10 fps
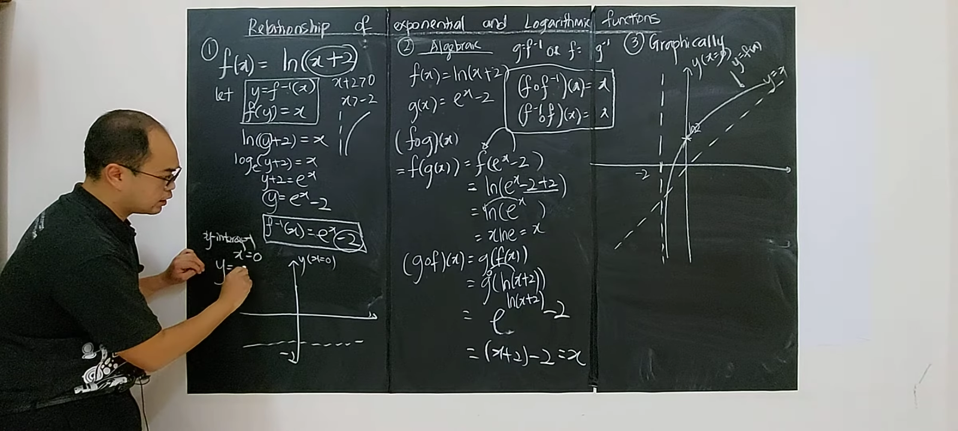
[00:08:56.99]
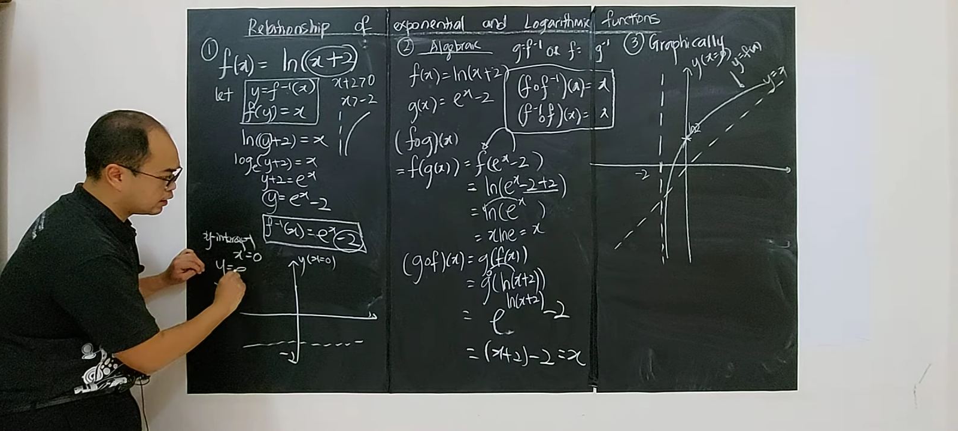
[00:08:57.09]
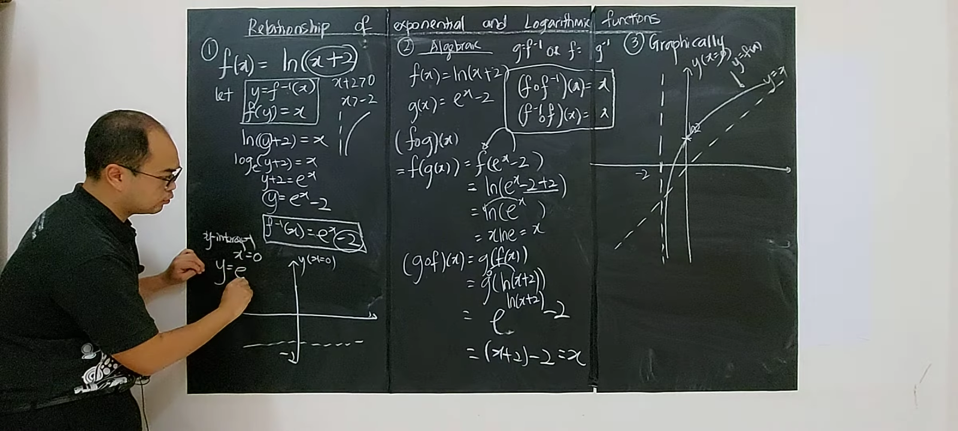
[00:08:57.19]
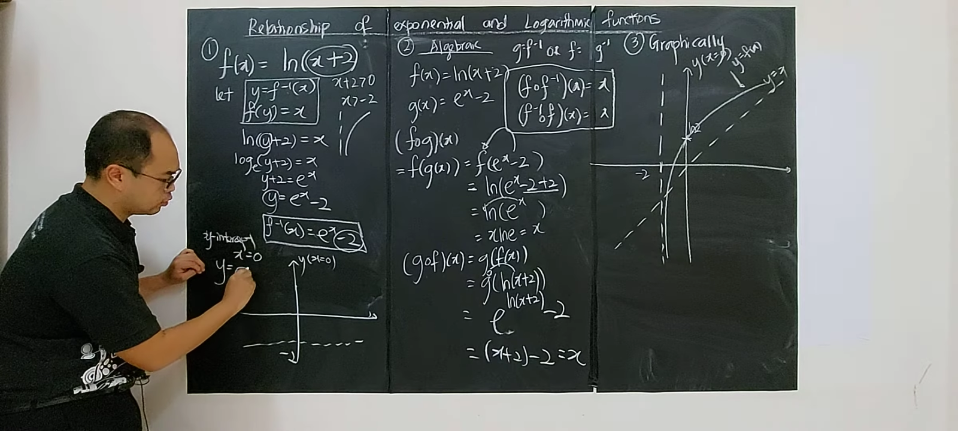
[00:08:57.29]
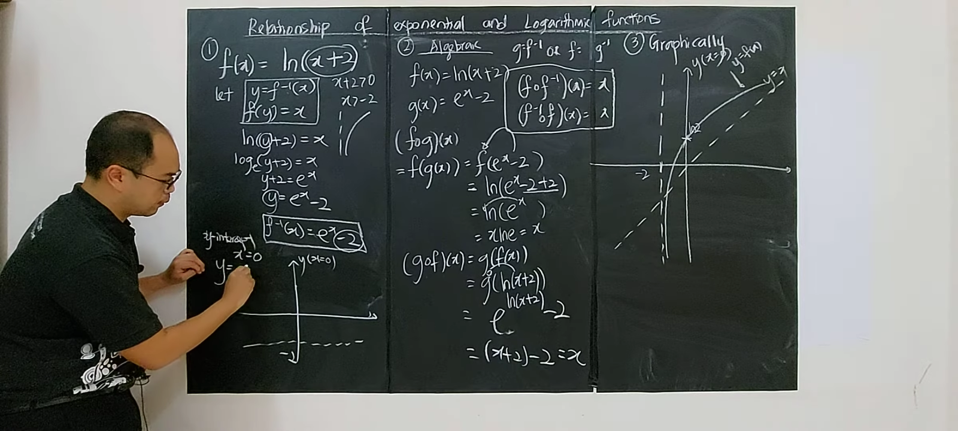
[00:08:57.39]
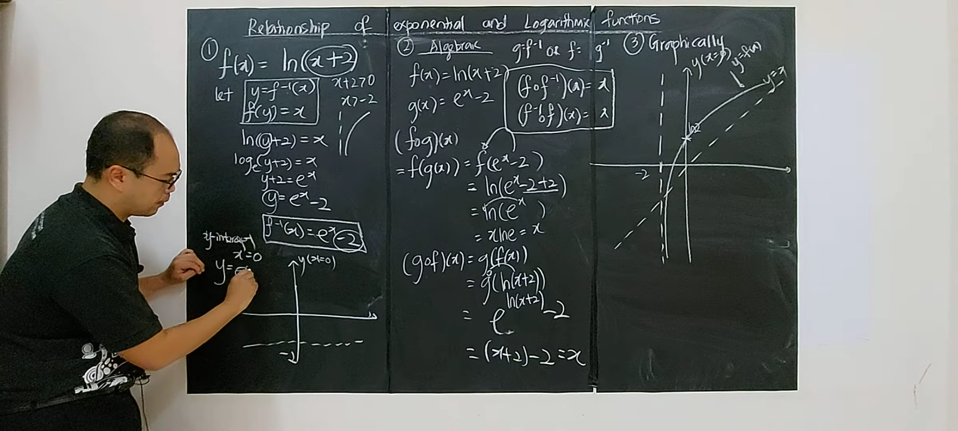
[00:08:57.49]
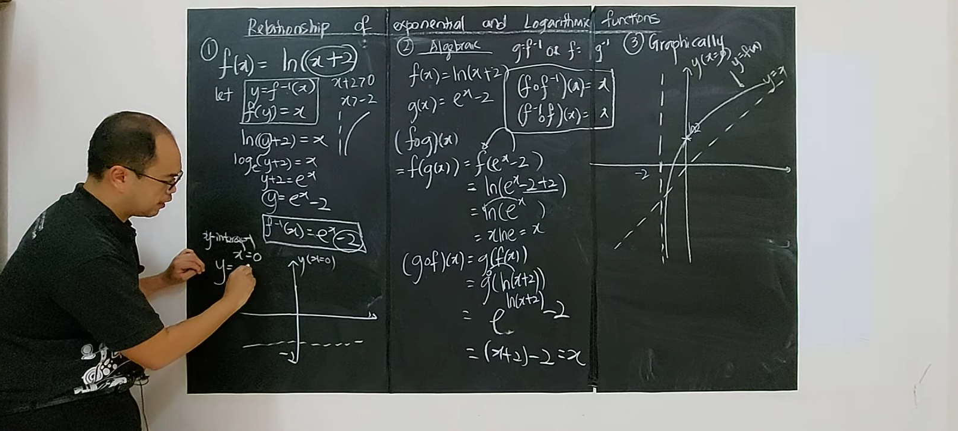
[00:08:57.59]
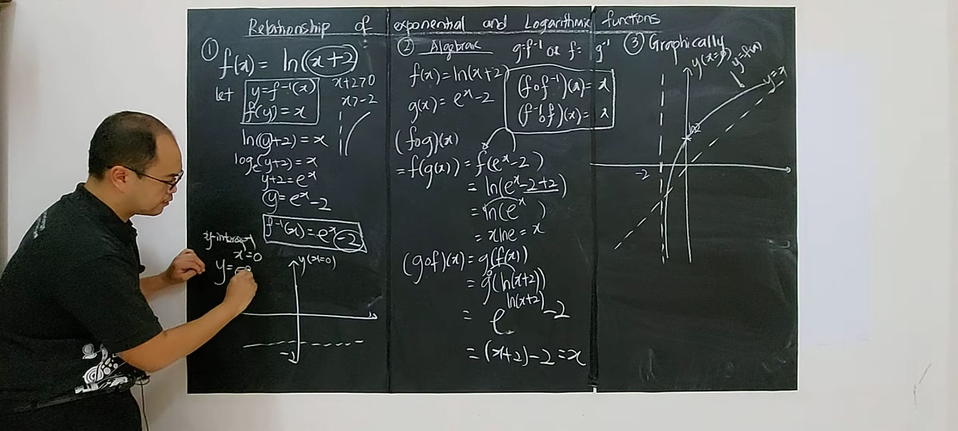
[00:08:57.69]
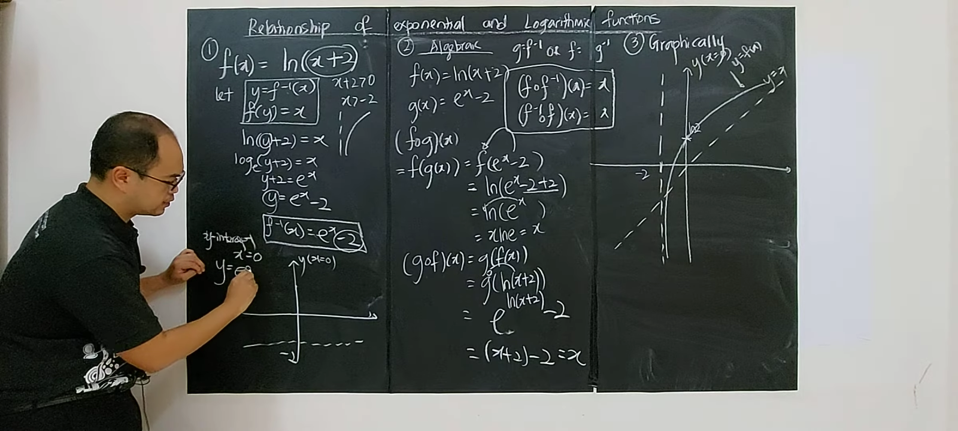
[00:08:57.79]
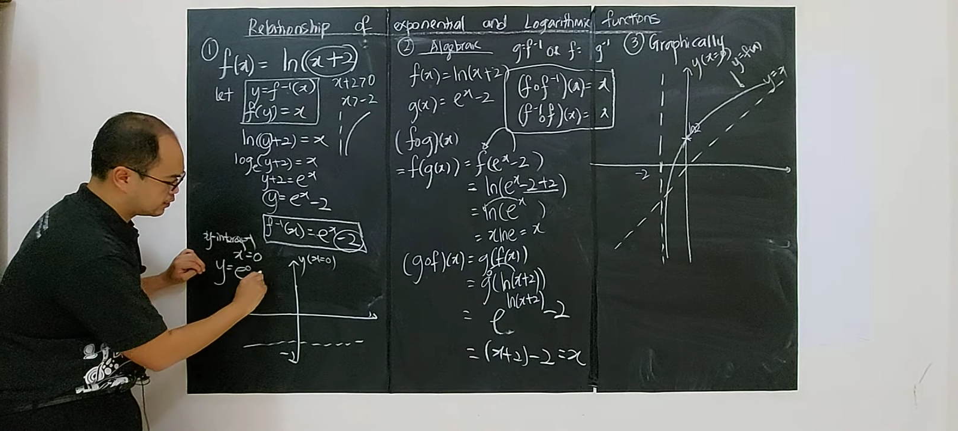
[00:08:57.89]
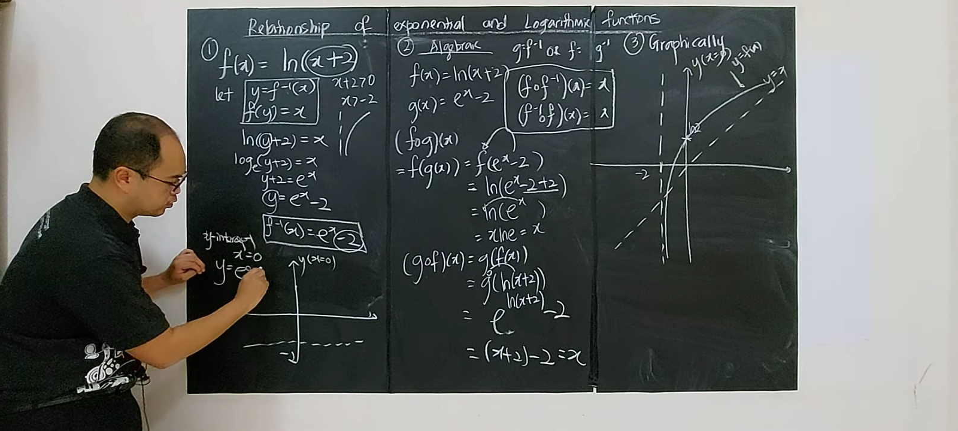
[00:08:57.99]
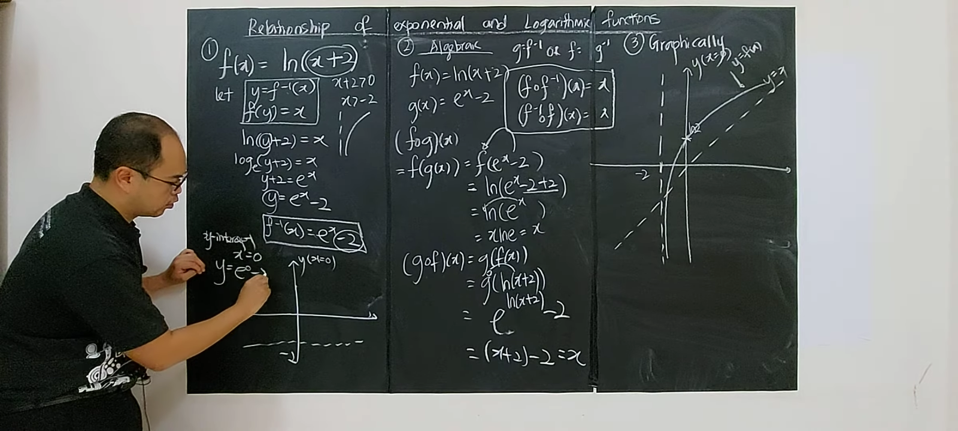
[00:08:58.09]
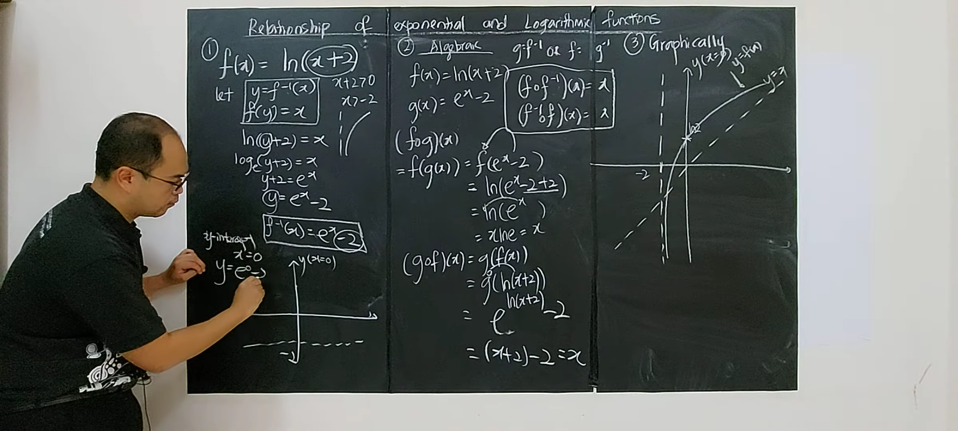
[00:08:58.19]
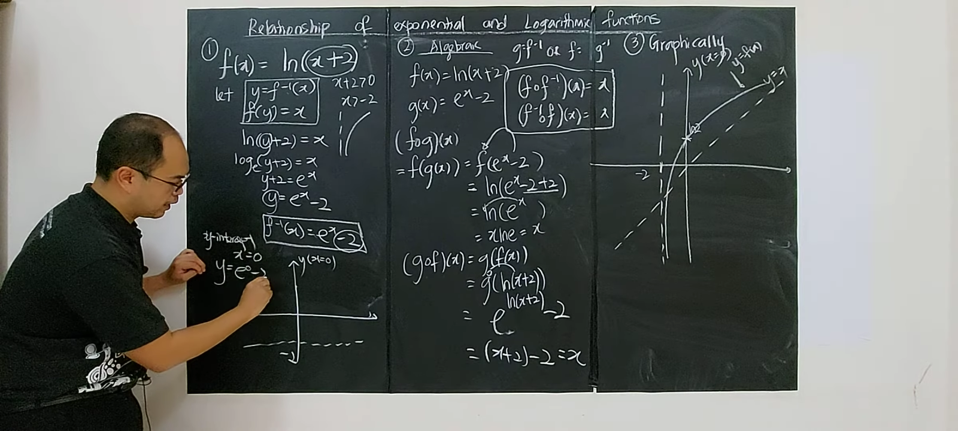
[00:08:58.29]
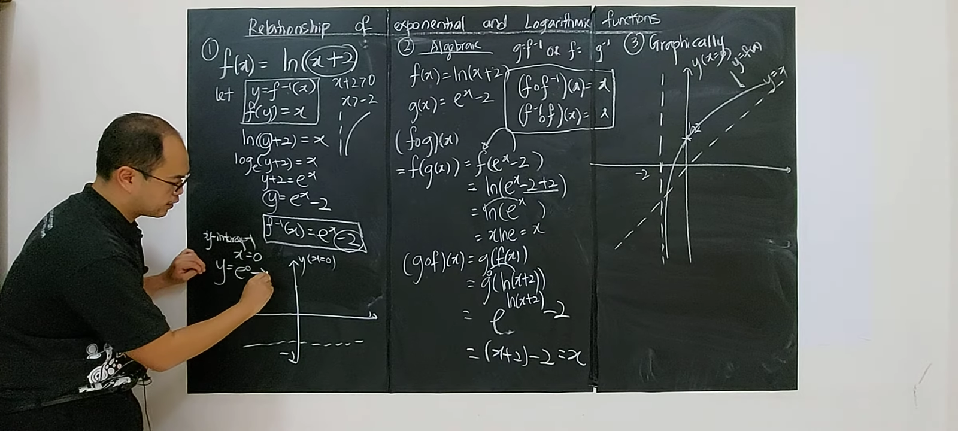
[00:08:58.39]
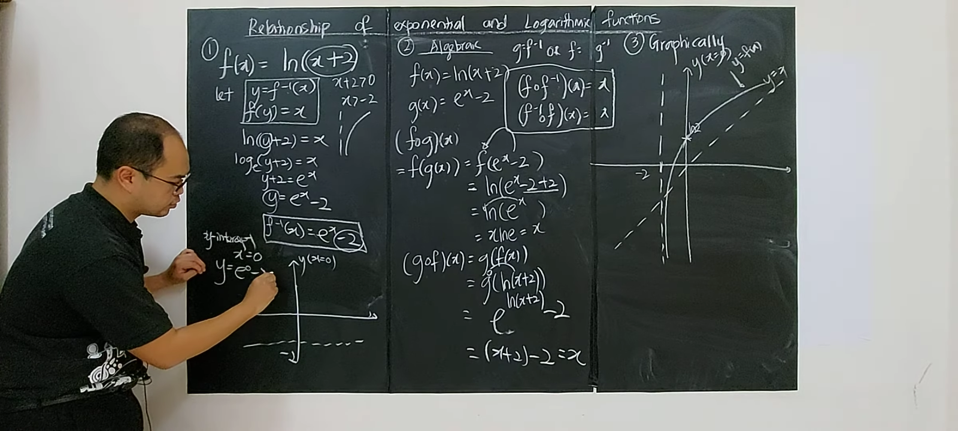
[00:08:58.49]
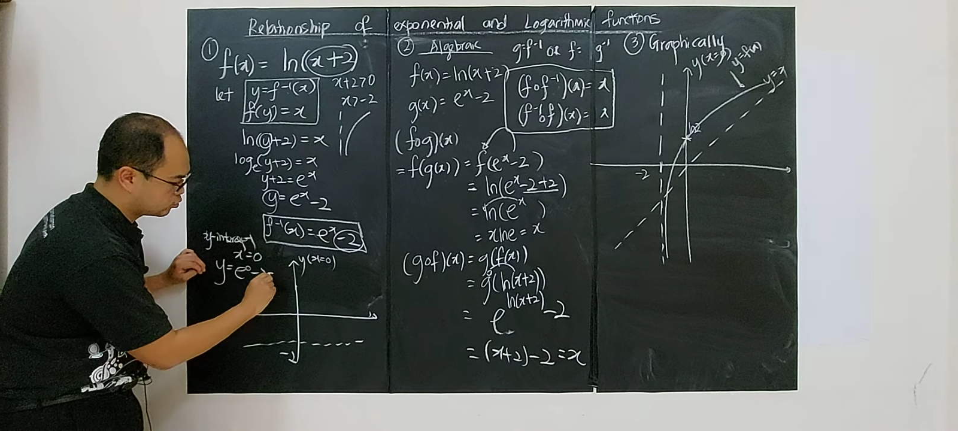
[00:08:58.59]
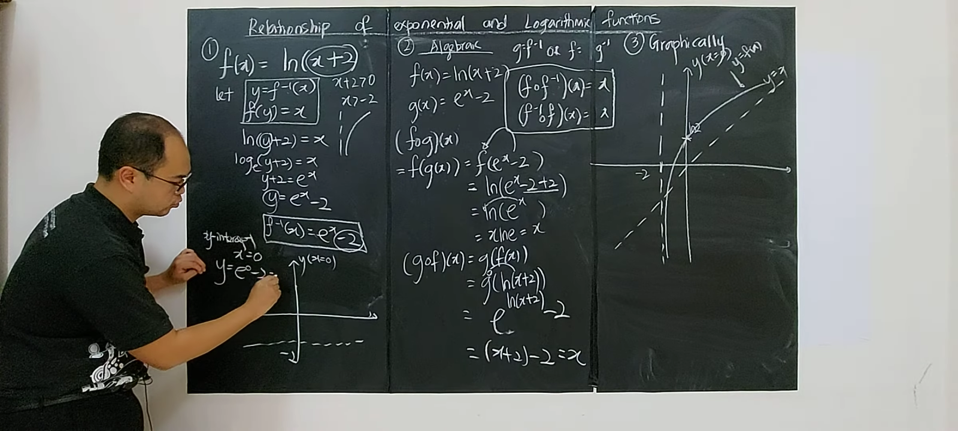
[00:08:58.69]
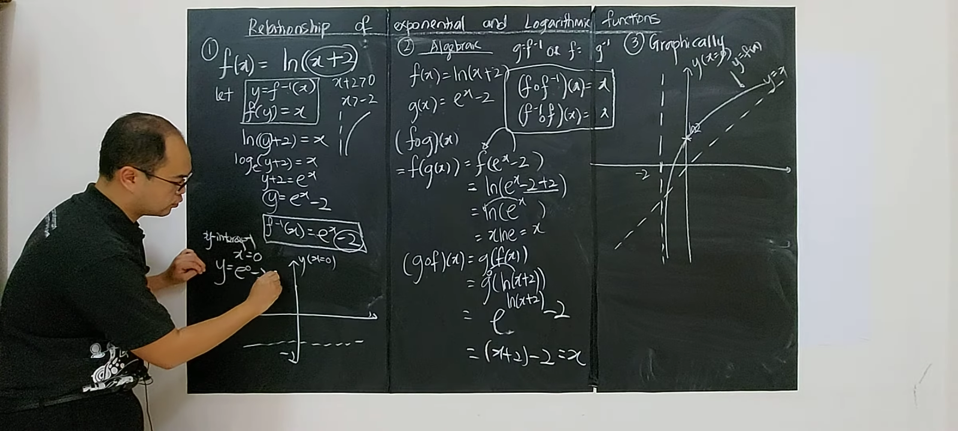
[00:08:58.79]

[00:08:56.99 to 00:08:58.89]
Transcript: e to the power of 0 minus 2,